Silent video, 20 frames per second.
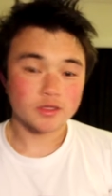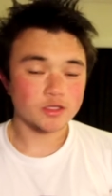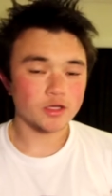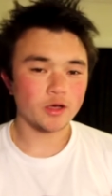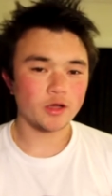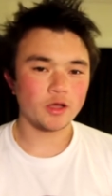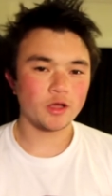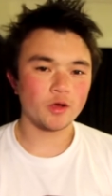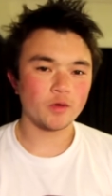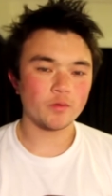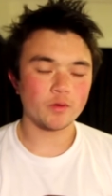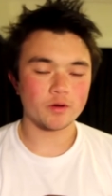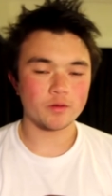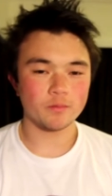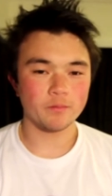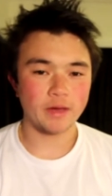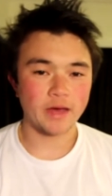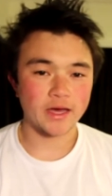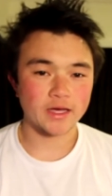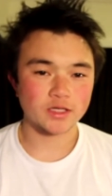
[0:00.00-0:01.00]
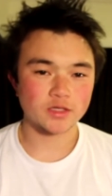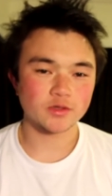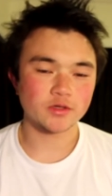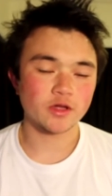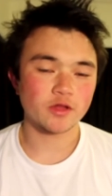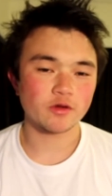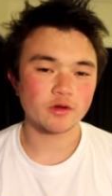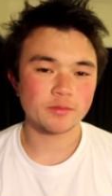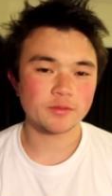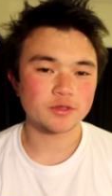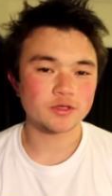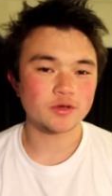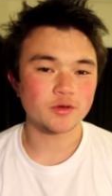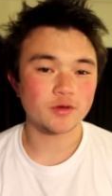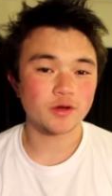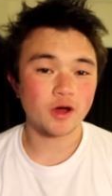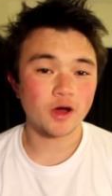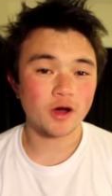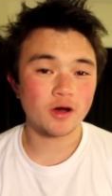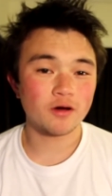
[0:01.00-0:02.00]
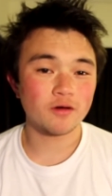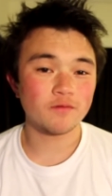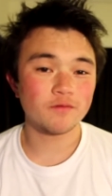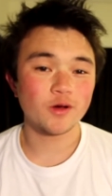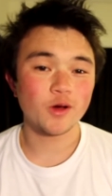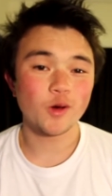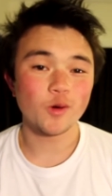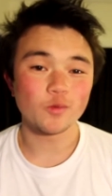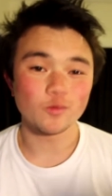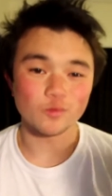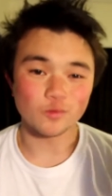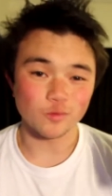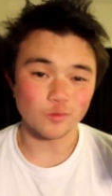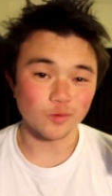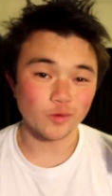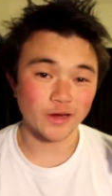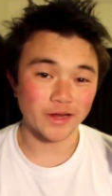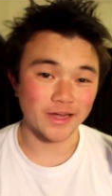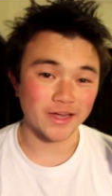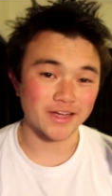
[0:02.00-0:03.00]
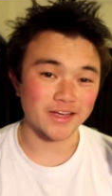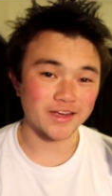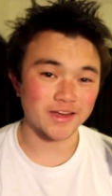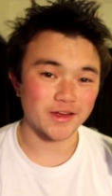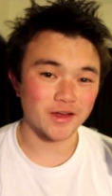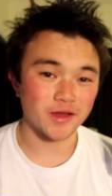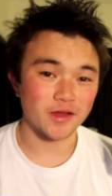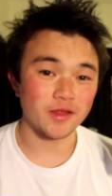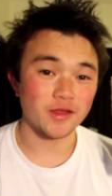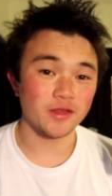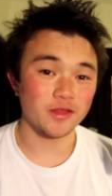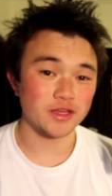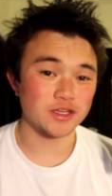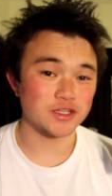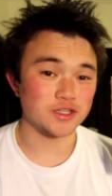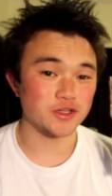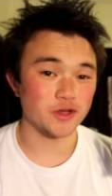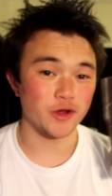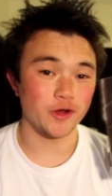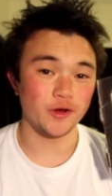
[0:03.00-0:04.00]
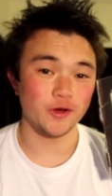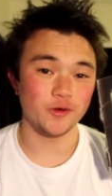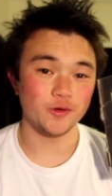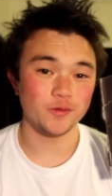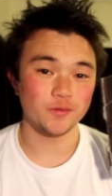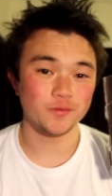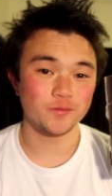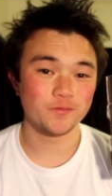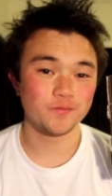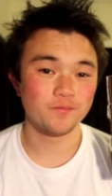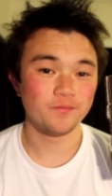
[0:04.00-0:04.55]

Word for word: So hello and welcome back to another episode of Wreck This Journal.